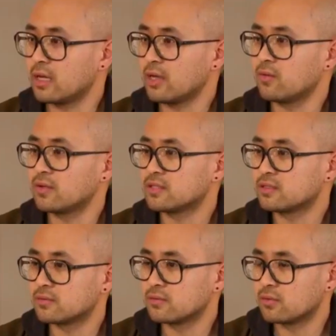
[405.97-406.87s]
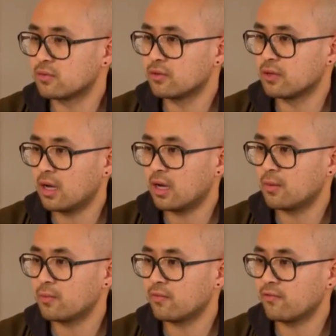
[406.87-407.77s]
was
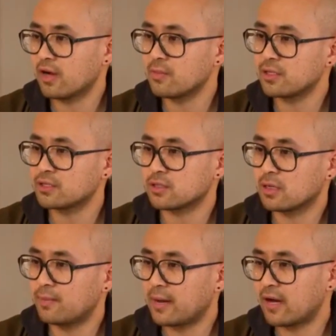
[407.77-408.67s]
very much about...